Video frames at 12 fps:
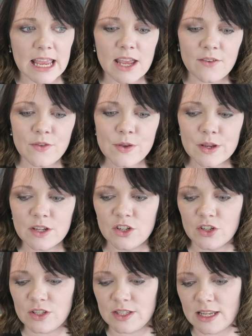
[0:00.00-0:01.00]
If you can
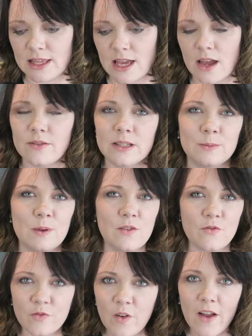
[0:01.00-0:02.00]
just sit there and
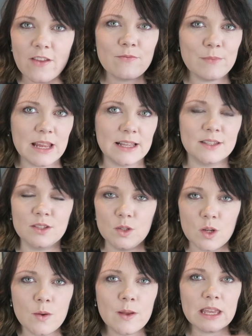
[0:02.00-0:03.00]
spend five minutes
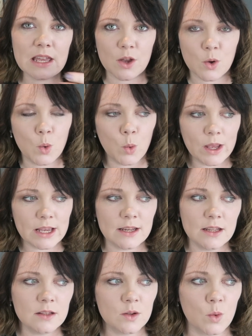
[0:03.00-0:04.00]
doing a quick
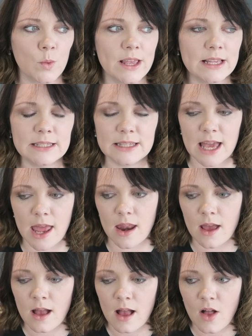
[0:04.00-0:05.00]
little quiz,
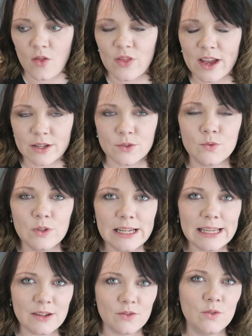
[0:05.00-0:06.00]
then that is
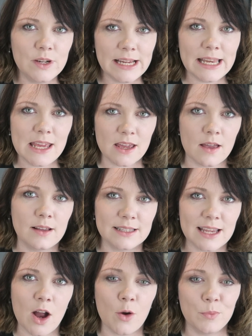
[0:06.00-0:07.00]
really, really going
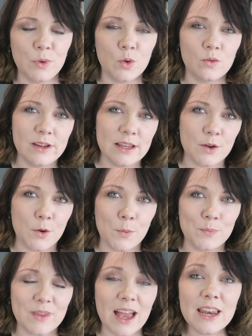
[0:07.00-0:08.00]
to help your week
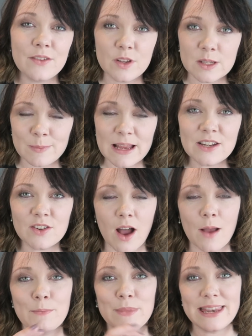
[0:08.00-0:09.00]
all. And if you spend
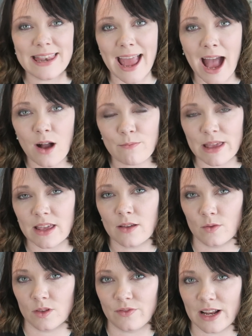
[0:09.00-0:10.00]
time now
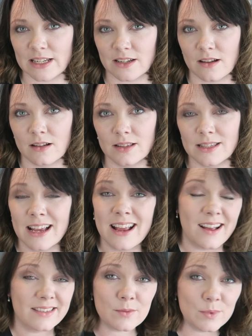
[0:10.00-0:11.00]
making the flashcards,
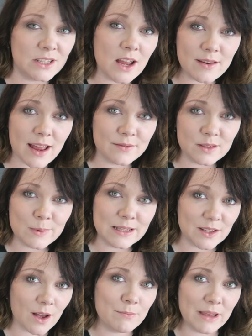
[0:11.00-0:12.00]
then we don't have to
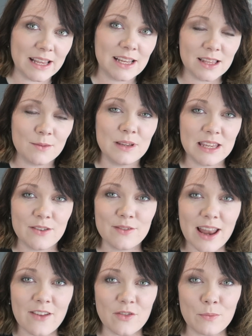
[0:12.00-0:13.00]
spend time making them in year
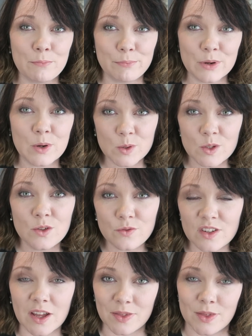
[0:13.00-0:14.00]
eleven because
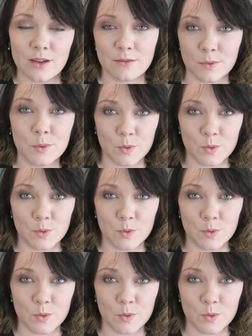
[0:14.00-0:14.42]
you've done them